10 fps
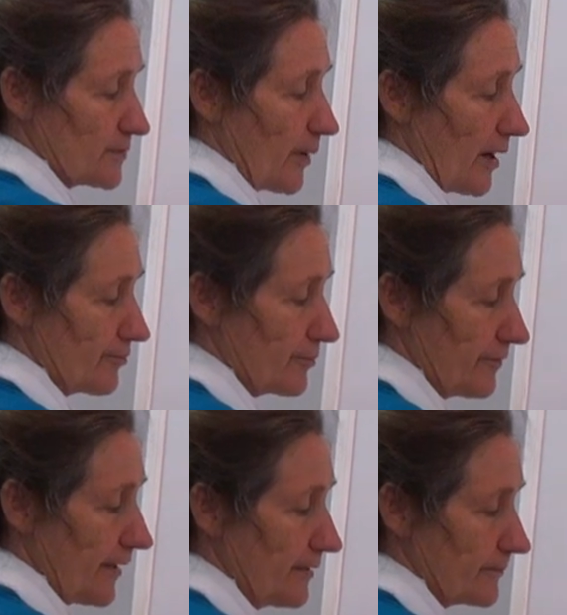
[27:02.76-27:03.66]

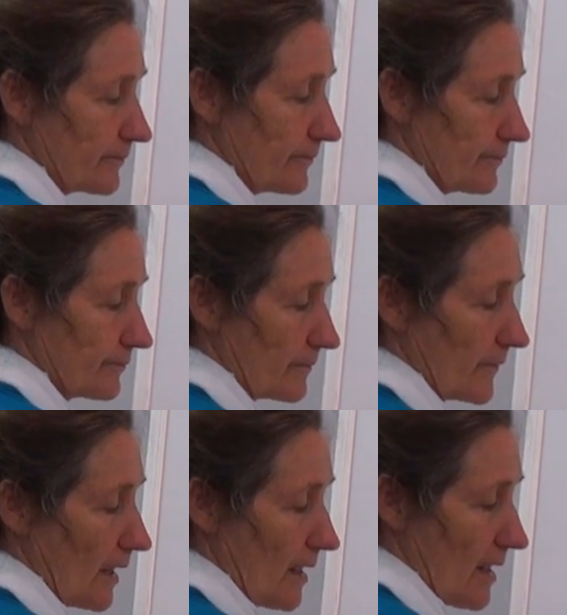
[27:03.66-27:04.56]
pyruvate,
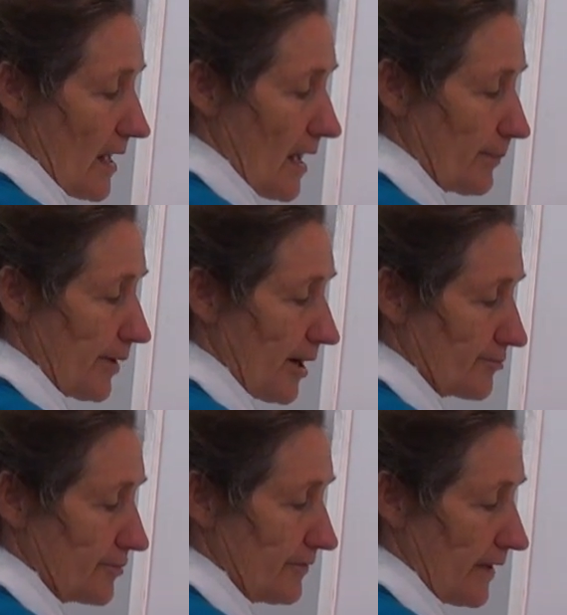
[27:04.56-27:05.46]
and
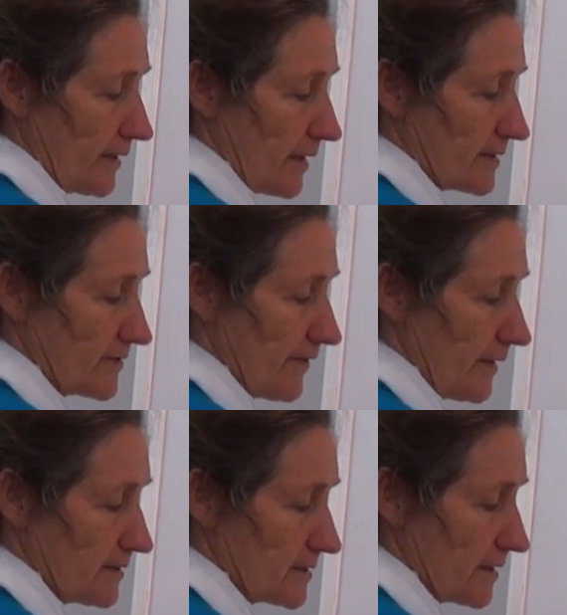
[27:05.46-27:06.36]
pyruvate gets fed
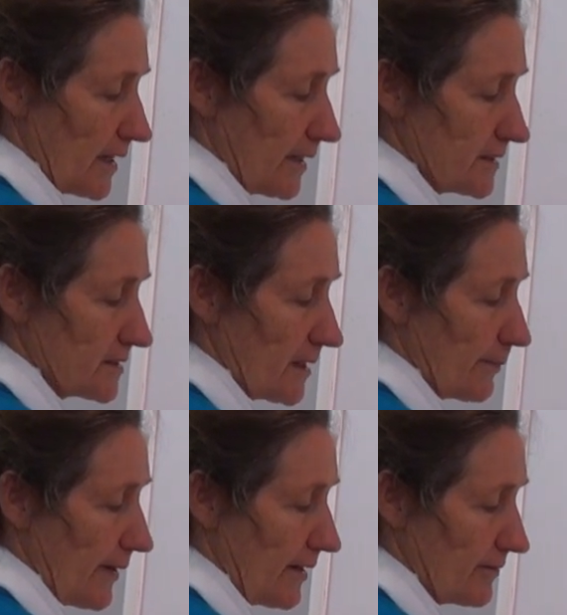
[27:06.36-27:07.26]
into the 8-step
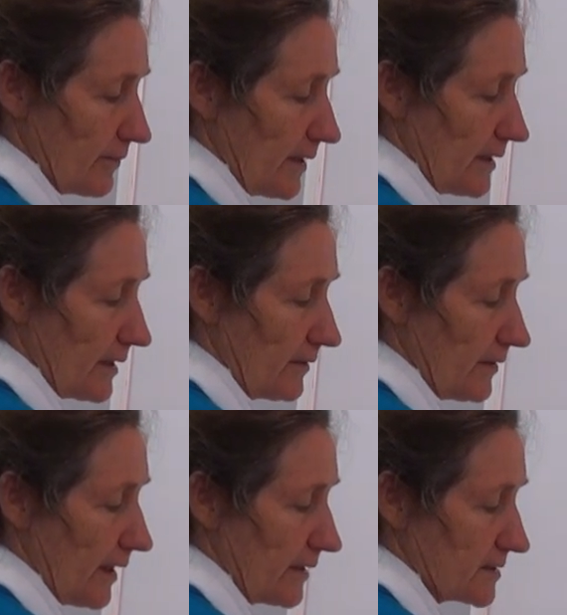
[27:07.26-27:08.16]
pathway, and
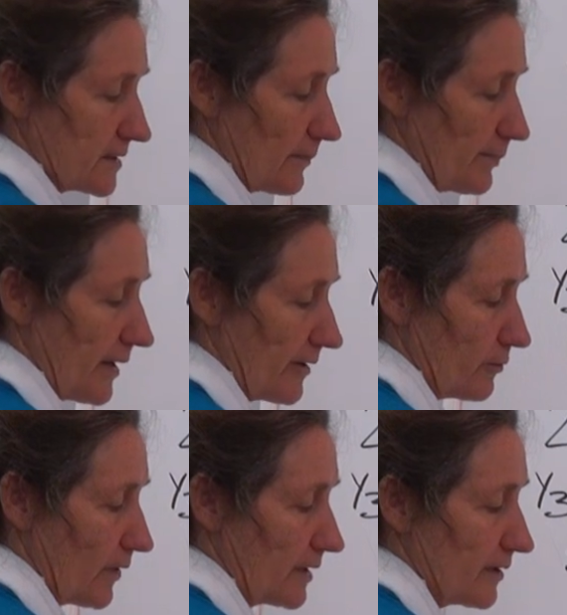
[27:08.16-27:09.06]
the 8-step
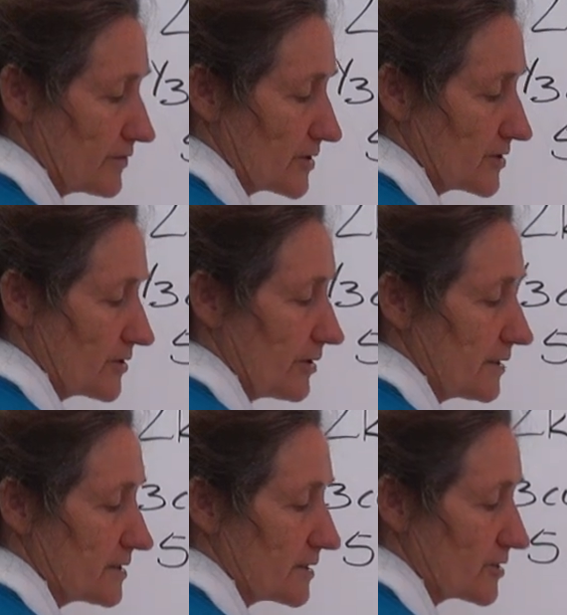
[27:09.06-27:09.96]
pathway gives us
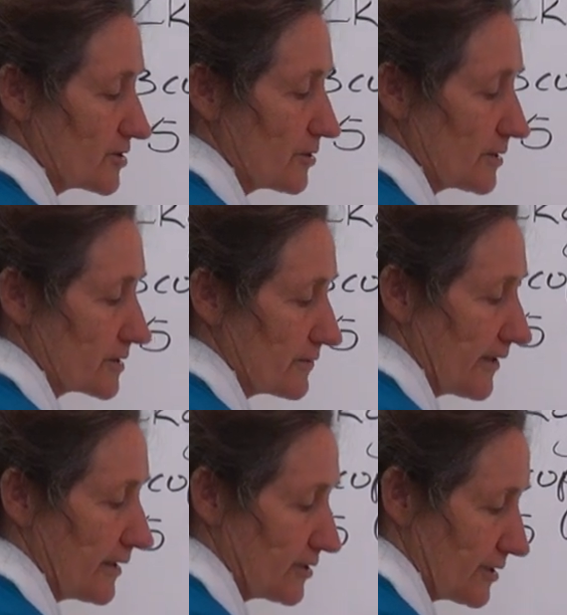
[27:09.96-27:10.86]
36 units of
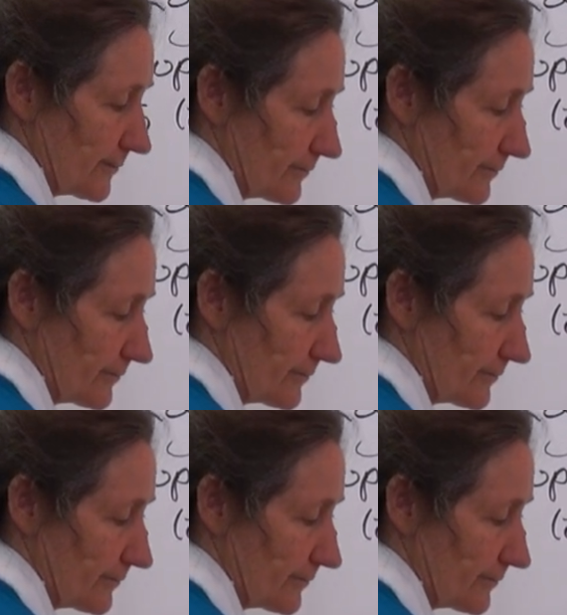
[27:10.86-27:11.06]
energy.